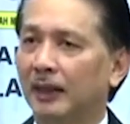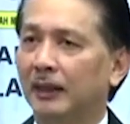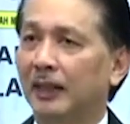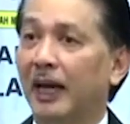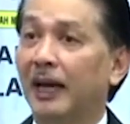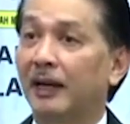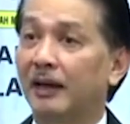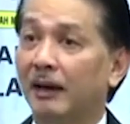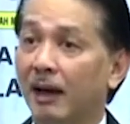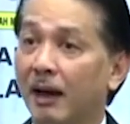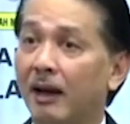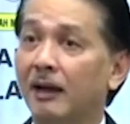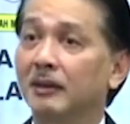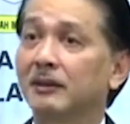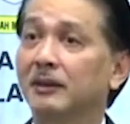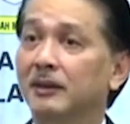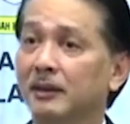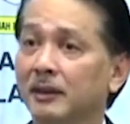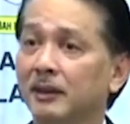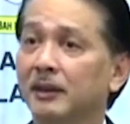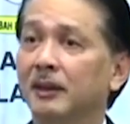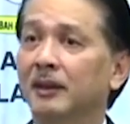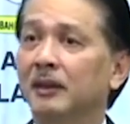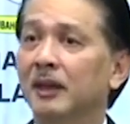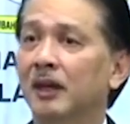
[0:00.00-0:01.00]
enhance
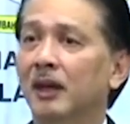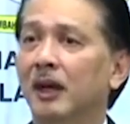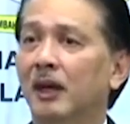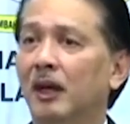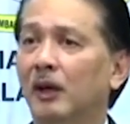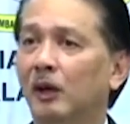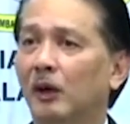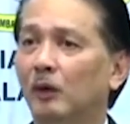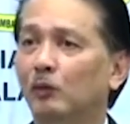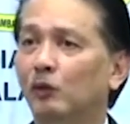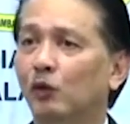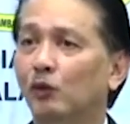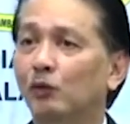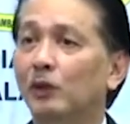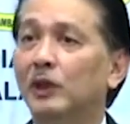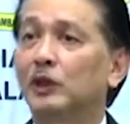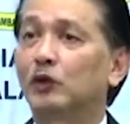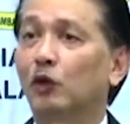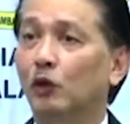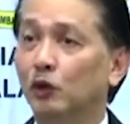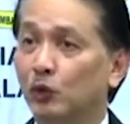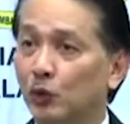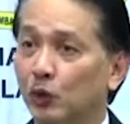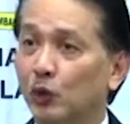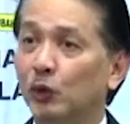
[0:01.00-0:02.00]
the movement
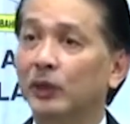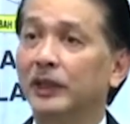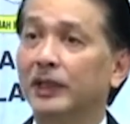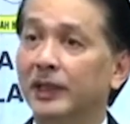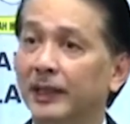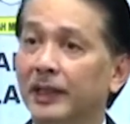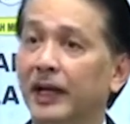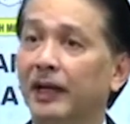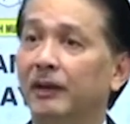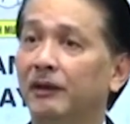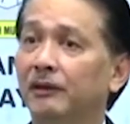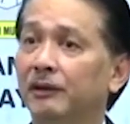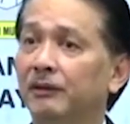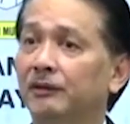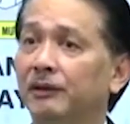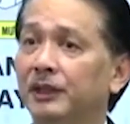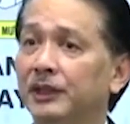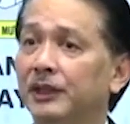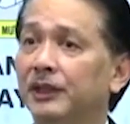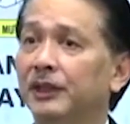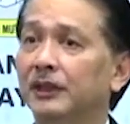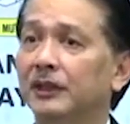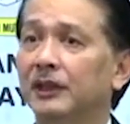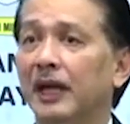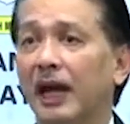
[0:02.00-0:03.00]
control in that
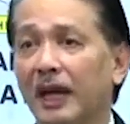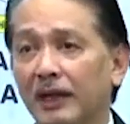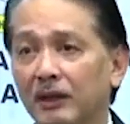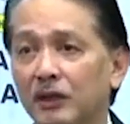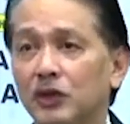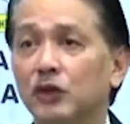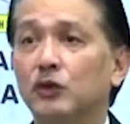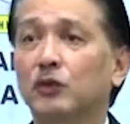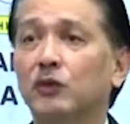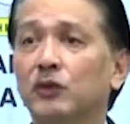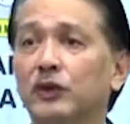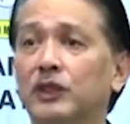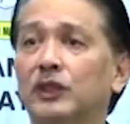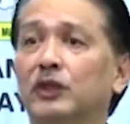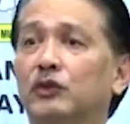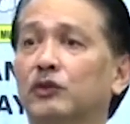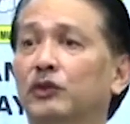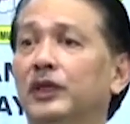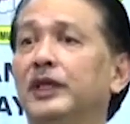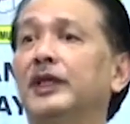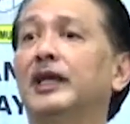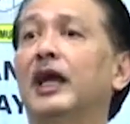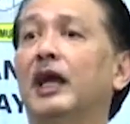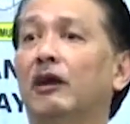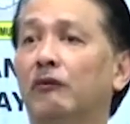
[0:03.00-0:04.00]
region, and we
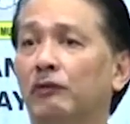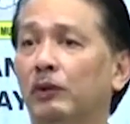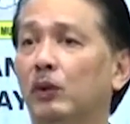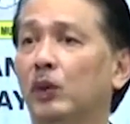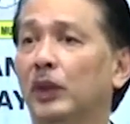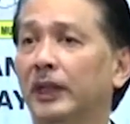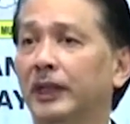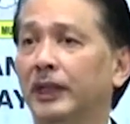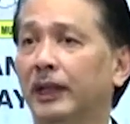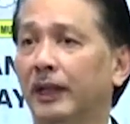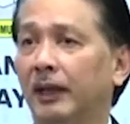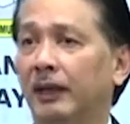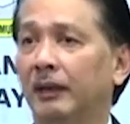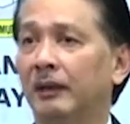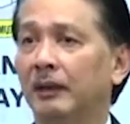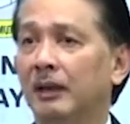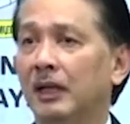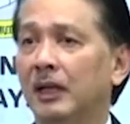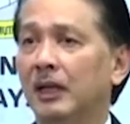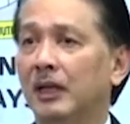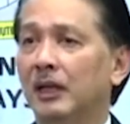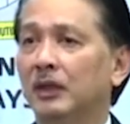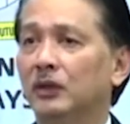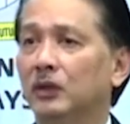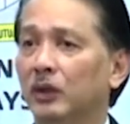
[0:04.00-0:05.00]
screen everyone there.
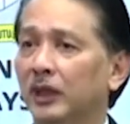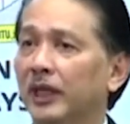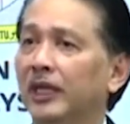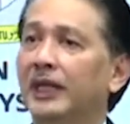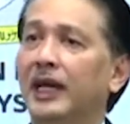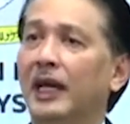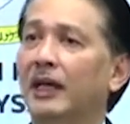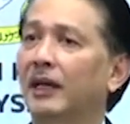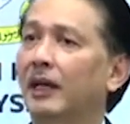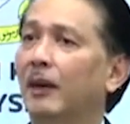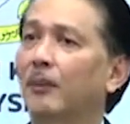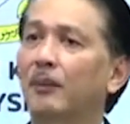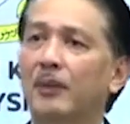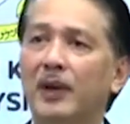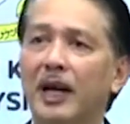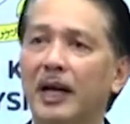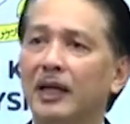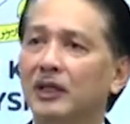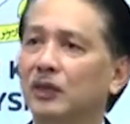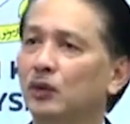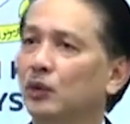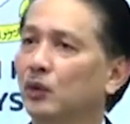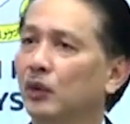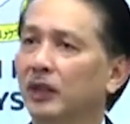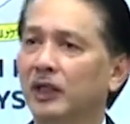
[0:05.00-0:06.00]
So it can apply
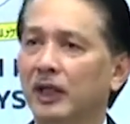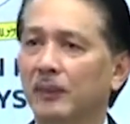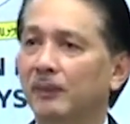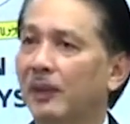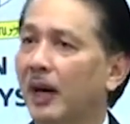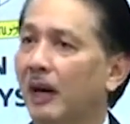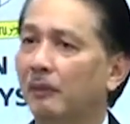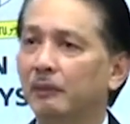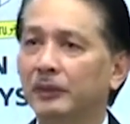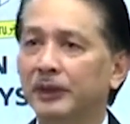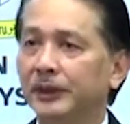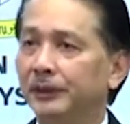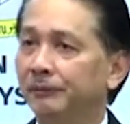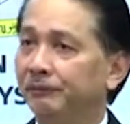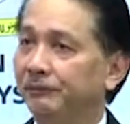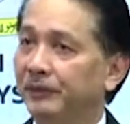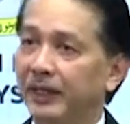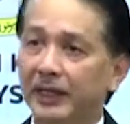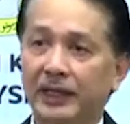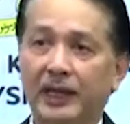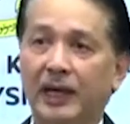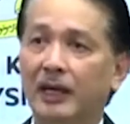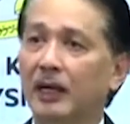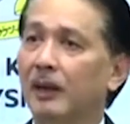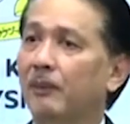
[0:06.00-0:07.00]
to a department, it
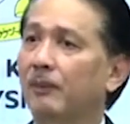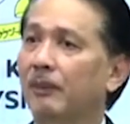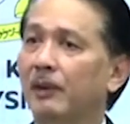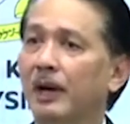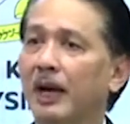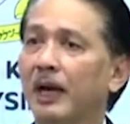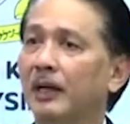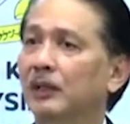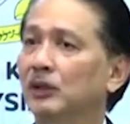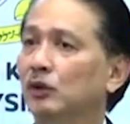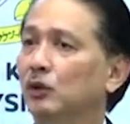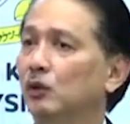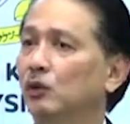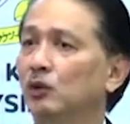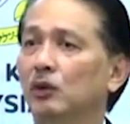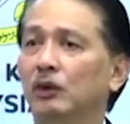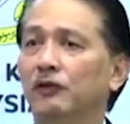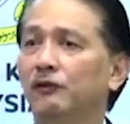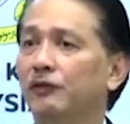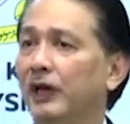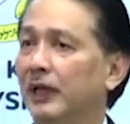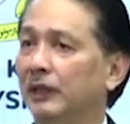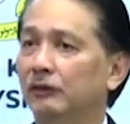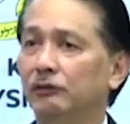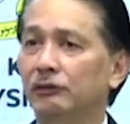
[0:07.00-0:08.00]
can apply to a
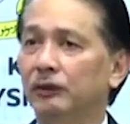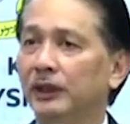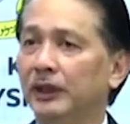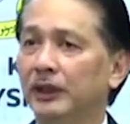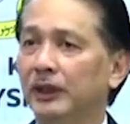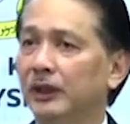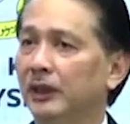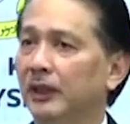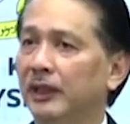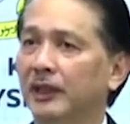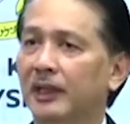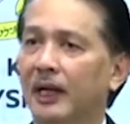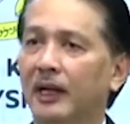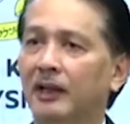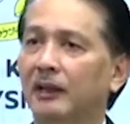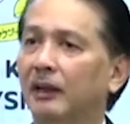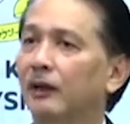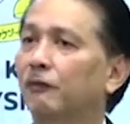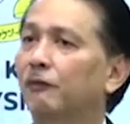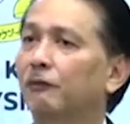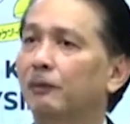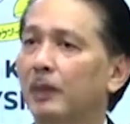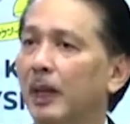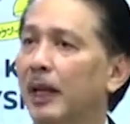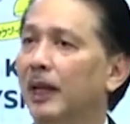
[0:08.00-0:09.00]
factory, it can
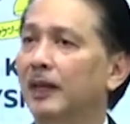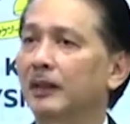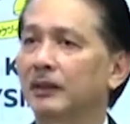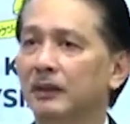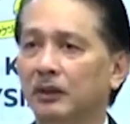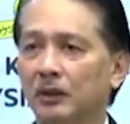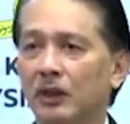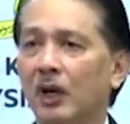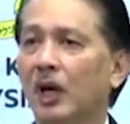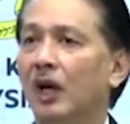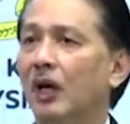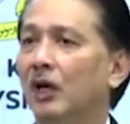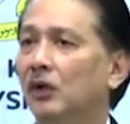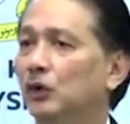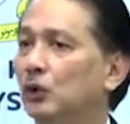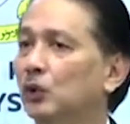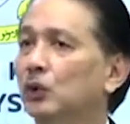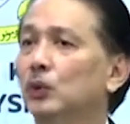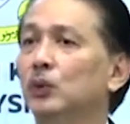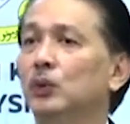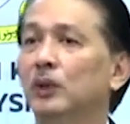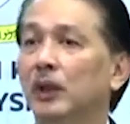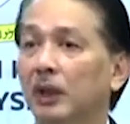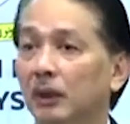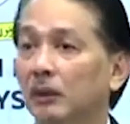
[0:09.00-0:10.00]
apply
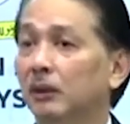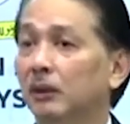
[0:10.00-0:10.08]
to